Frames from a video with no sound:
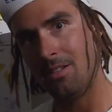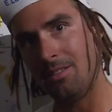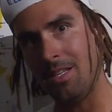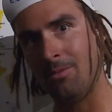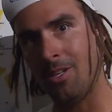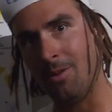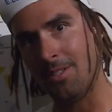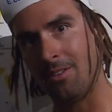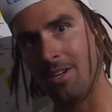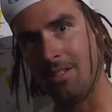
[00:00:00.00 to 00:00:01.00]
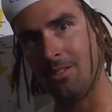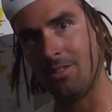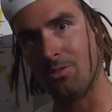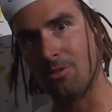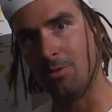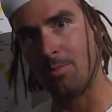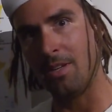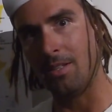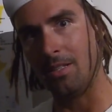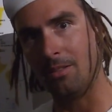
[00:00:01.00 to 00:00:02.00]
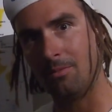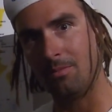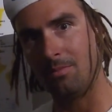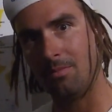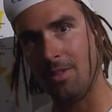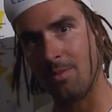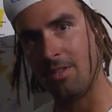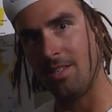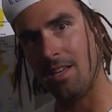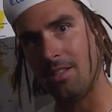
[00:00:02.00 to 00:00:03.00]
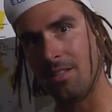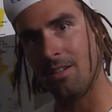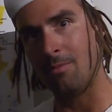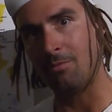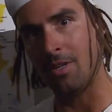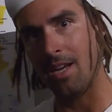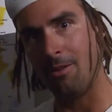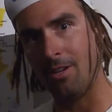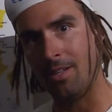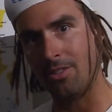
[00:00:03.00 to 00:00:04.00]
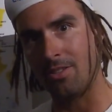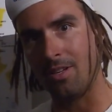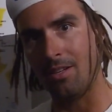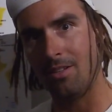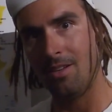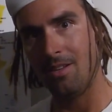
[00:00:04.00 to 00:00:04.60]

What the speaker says: even though it's unlikely that the tour will be spending this many days in my area next year.